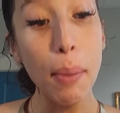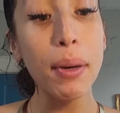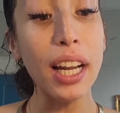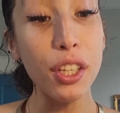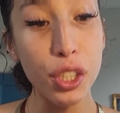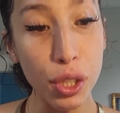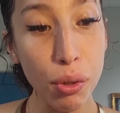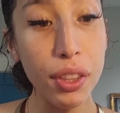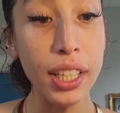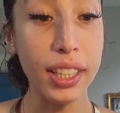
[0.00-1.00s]
But I
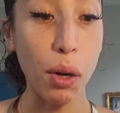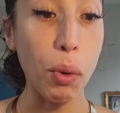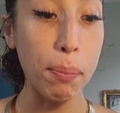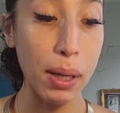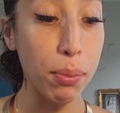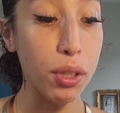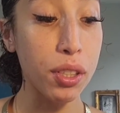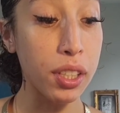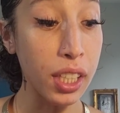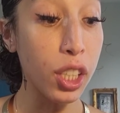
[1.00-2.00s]
do think that when people
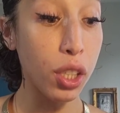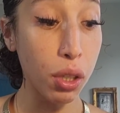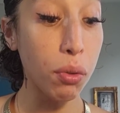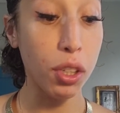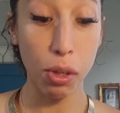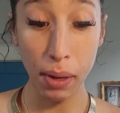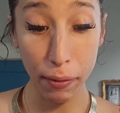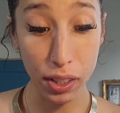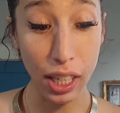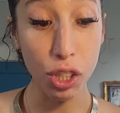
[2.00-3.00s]
see you and your
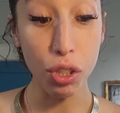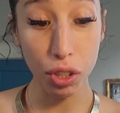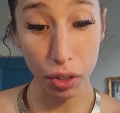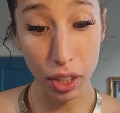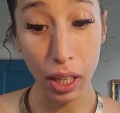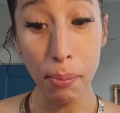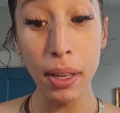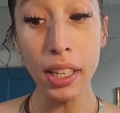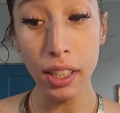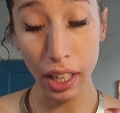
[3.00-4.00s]
manifestations start to come
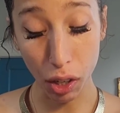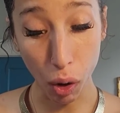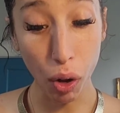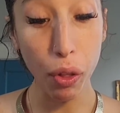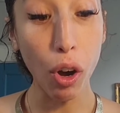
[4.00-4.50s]
in and like all the